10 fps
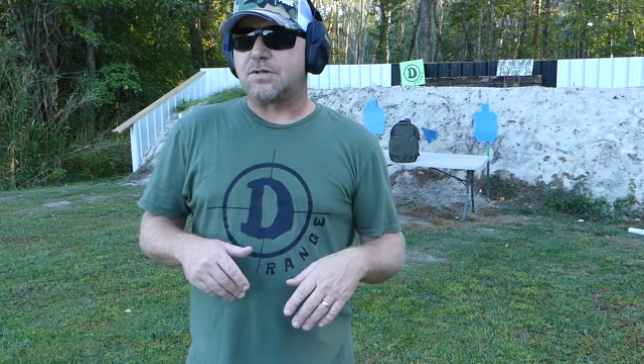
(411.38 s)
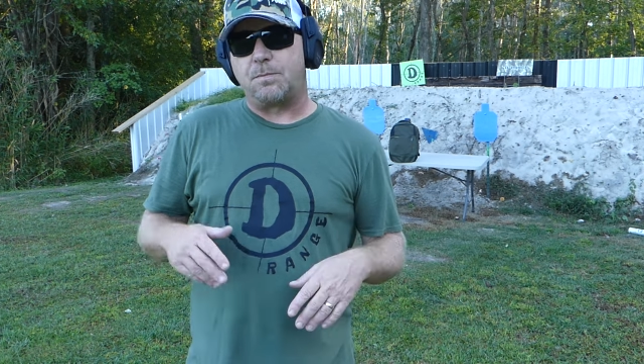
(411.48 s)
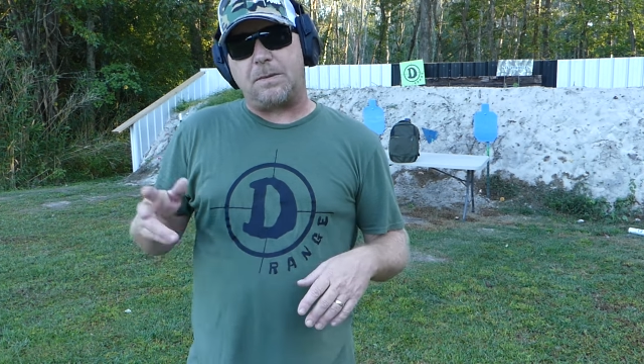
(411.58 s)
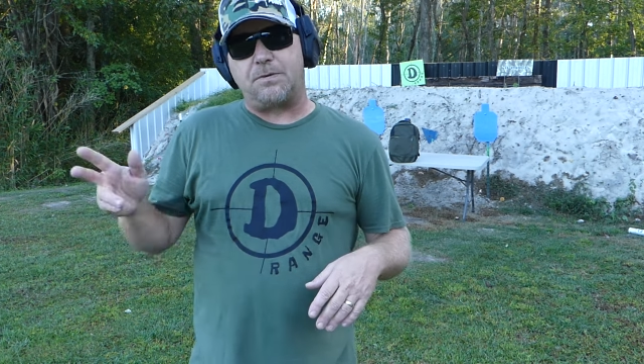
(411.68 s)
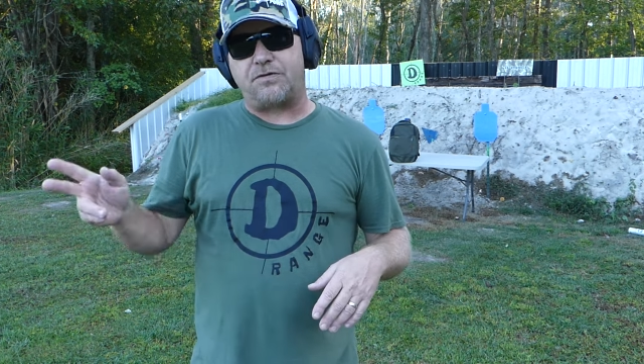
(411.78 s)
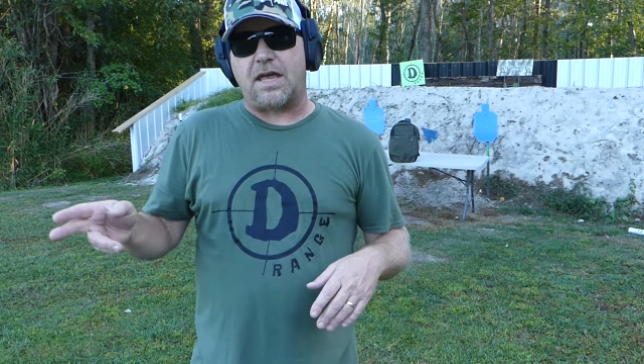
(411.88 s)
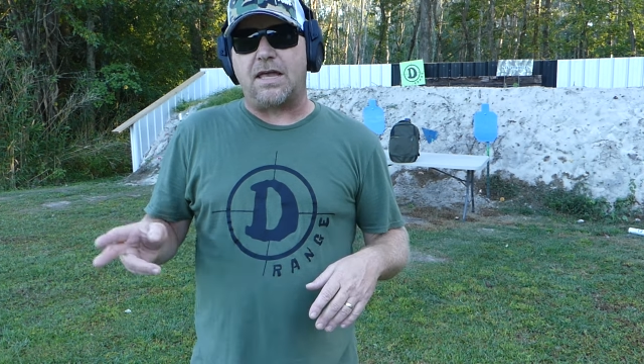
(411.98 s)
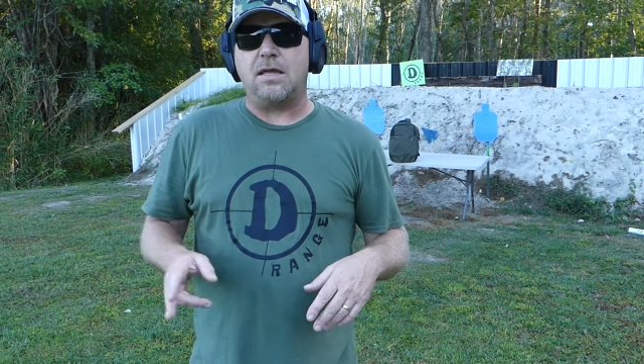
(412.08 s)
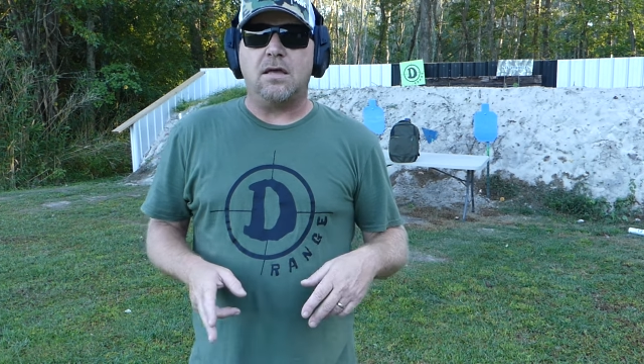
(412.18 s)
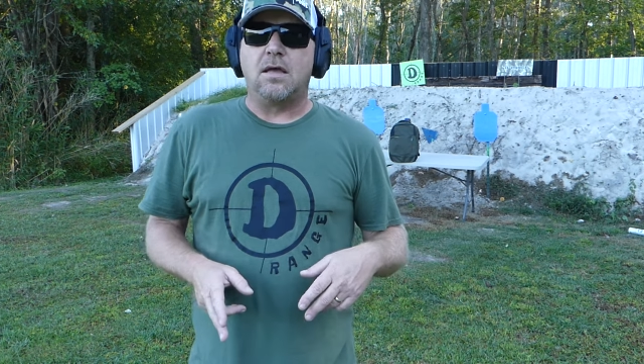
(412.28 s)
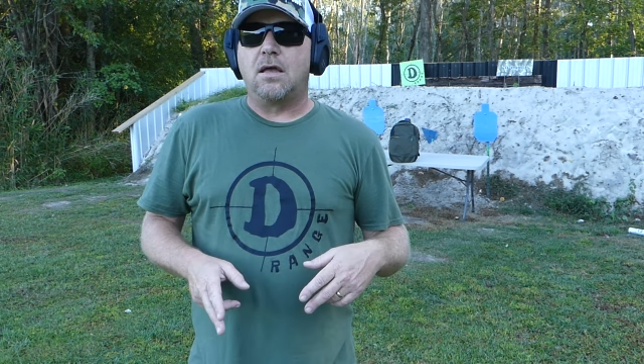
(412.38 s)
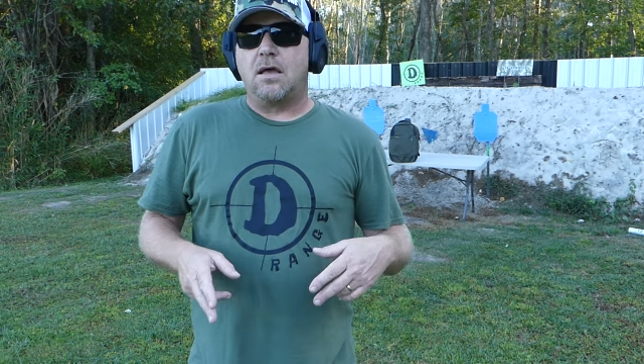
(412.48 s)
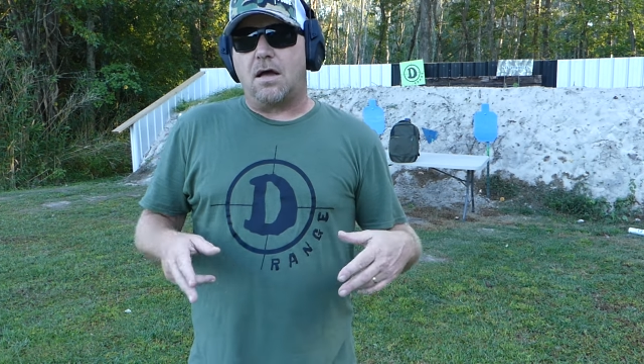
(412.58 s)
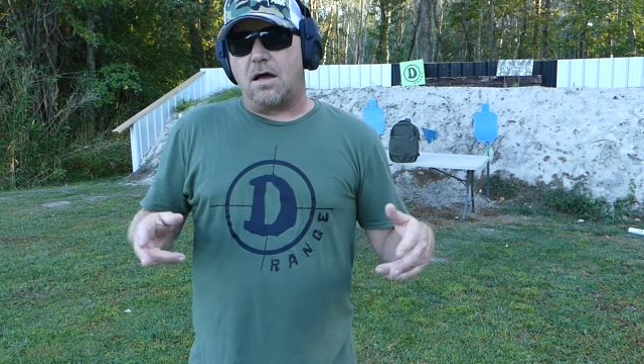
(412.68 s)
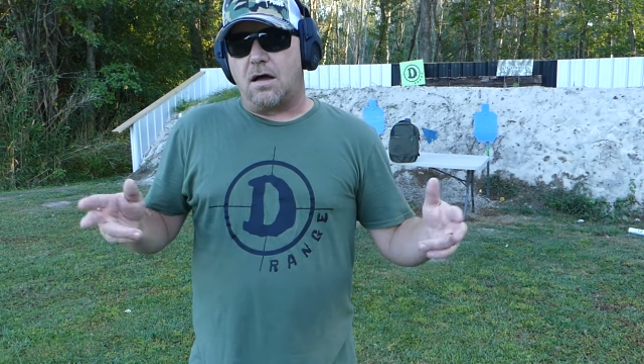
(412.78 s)
Some people say
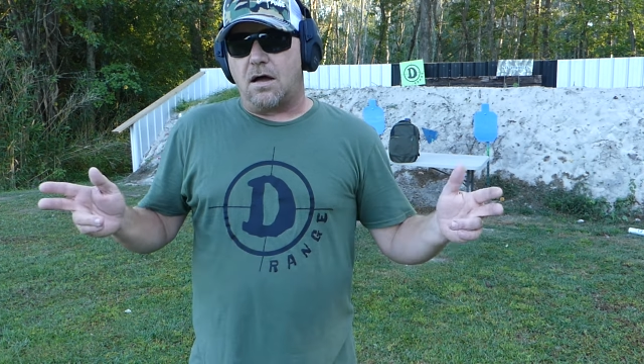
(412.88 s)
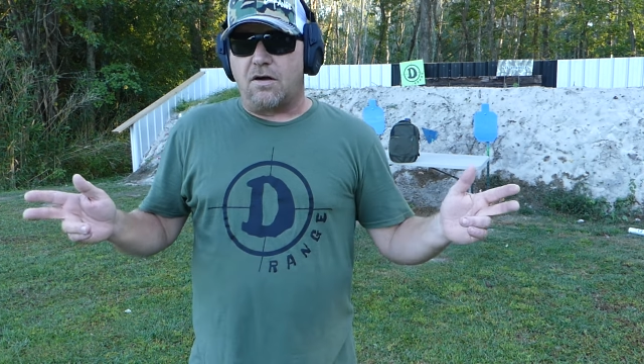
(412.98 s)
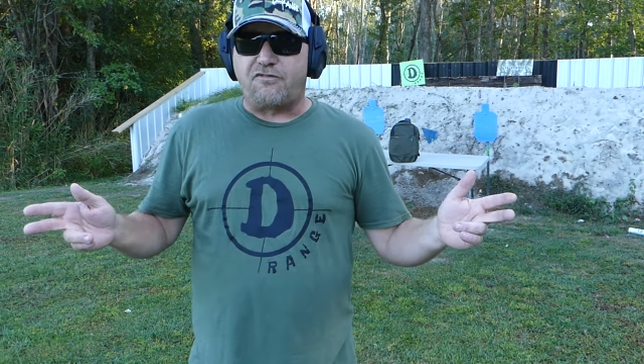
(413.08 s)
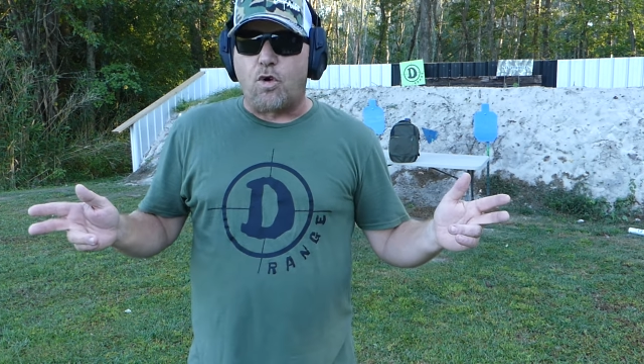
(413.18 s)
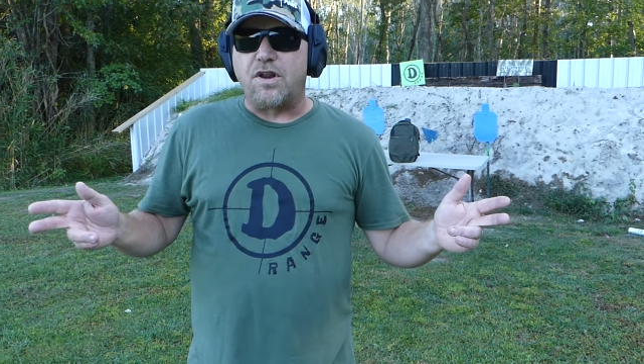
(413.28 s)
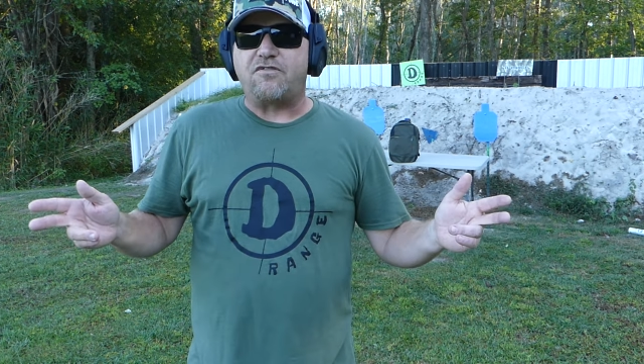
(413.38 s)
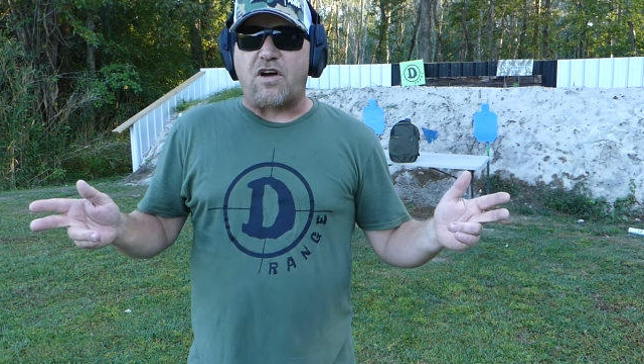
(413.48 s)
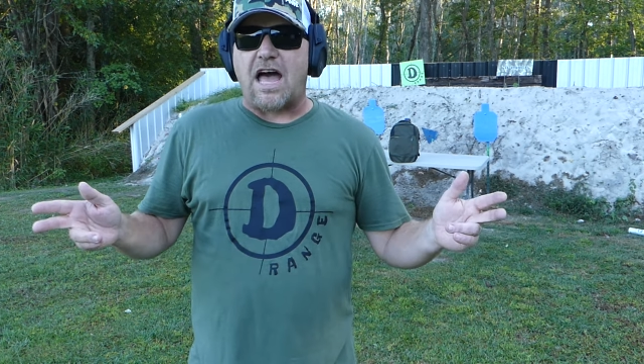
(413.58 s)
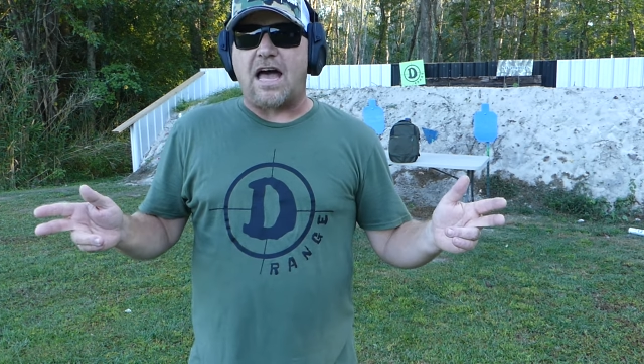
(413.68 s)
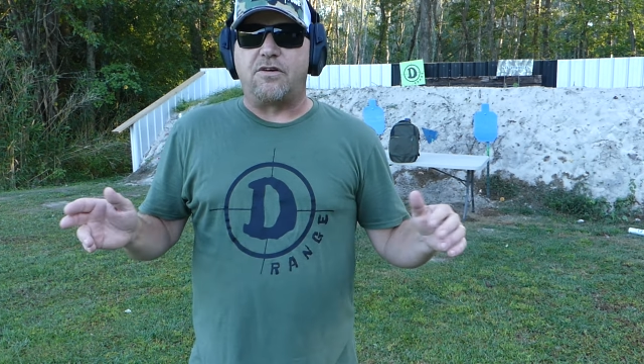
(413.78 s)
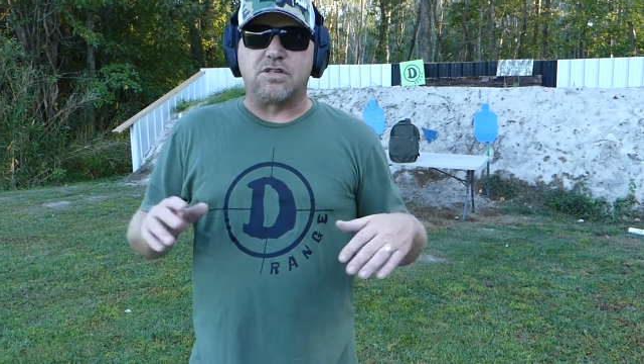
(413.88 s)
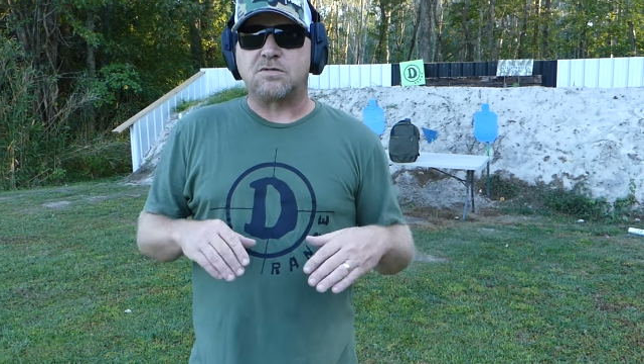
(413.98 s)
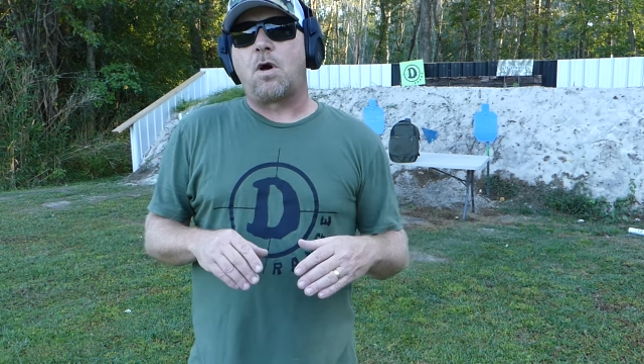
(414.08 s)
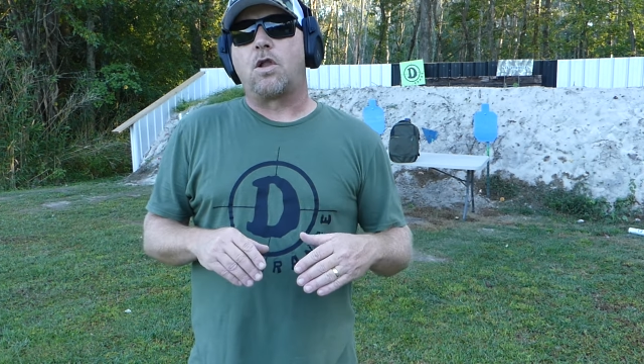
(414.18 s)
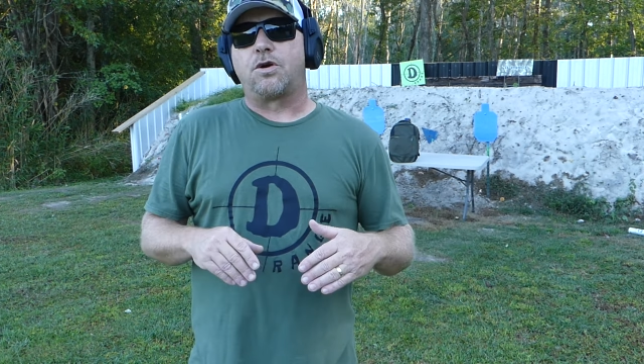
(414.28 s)
uh, a 45 is
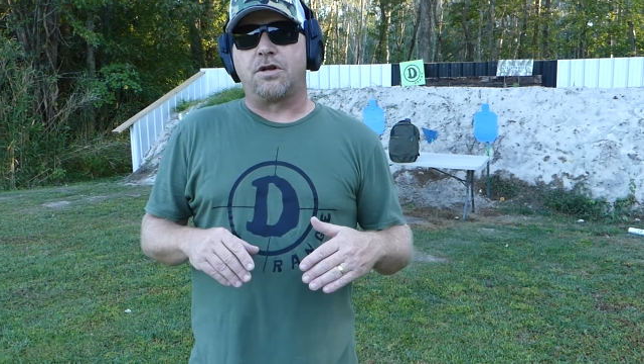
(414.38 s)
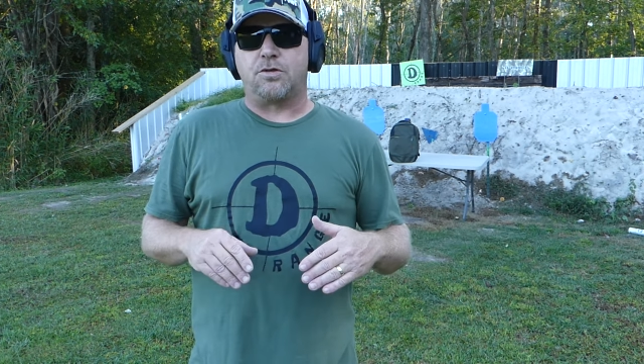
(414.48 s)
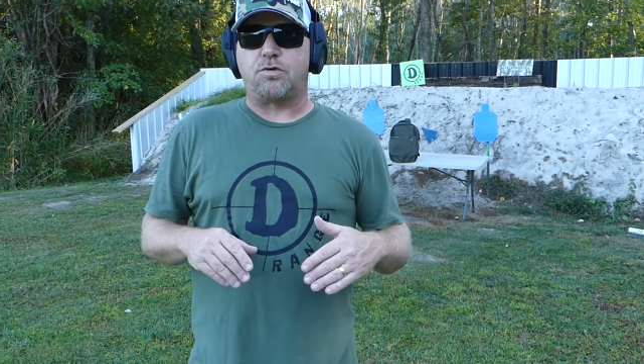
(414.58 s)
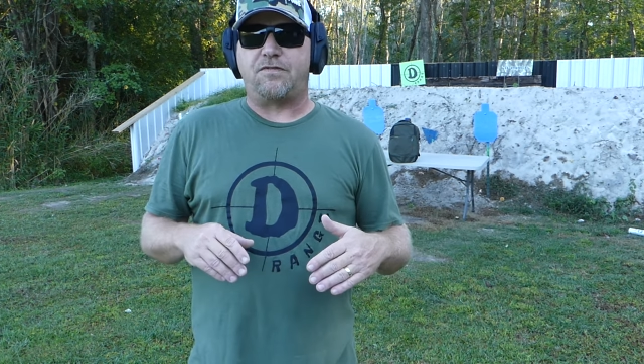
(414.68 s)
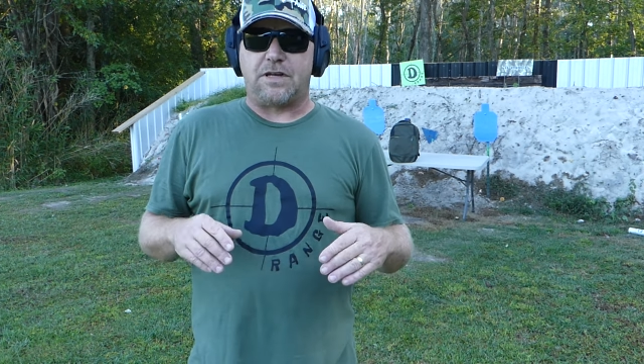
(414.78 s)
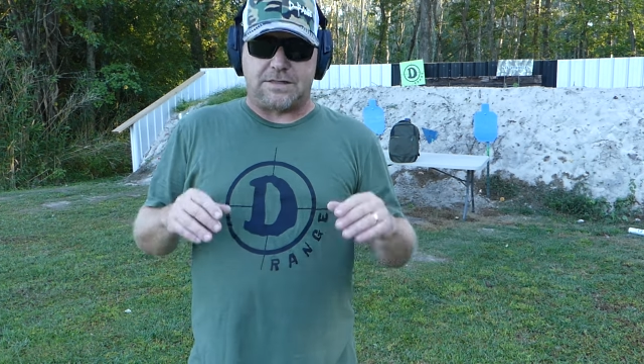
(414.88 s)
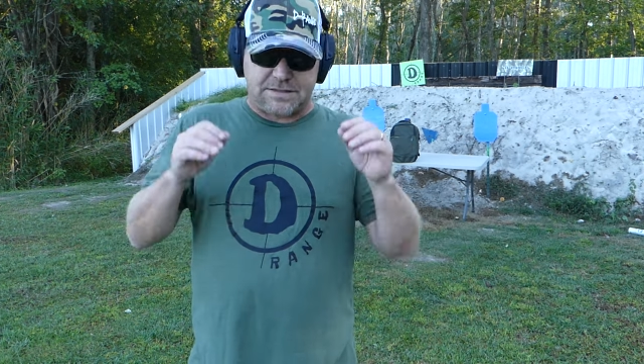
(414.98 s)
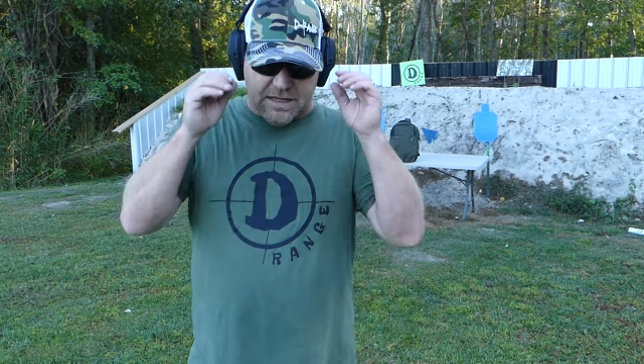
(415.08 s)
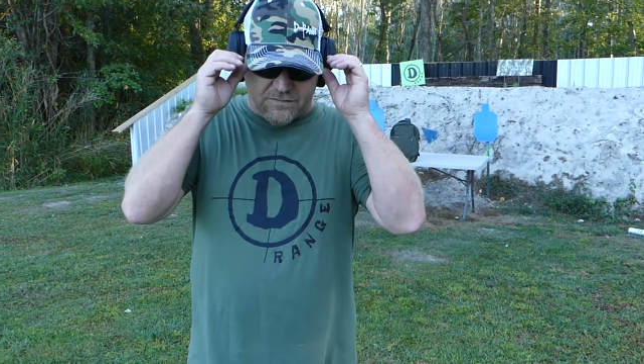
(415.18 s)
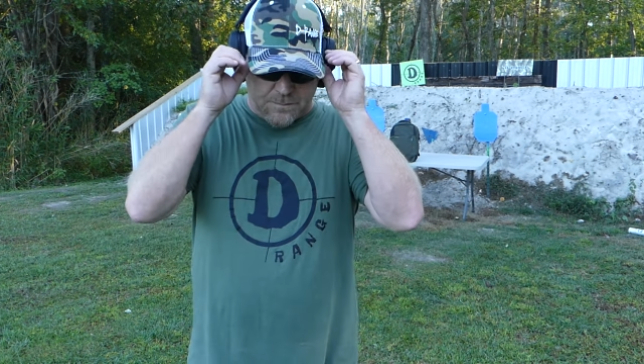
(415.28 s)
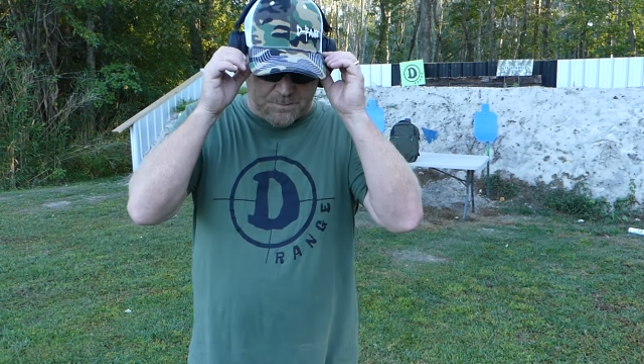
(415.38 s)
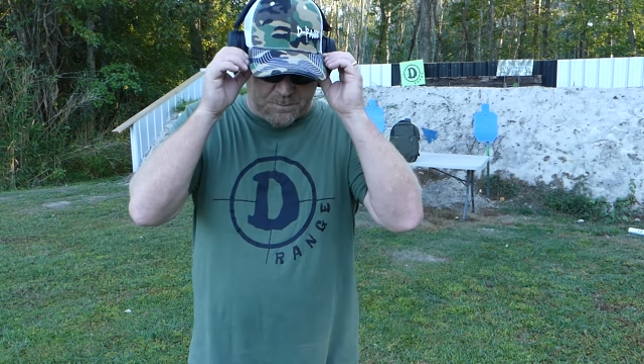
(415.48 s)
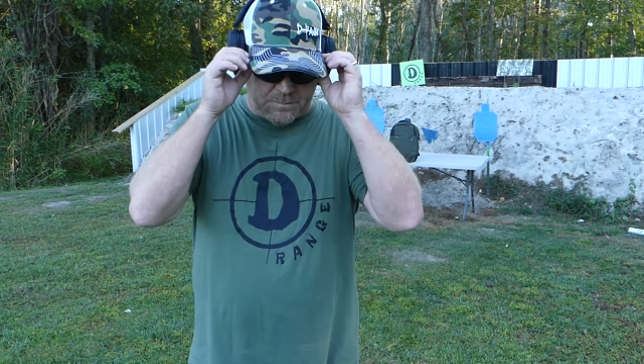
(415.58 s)
smaller than a 357.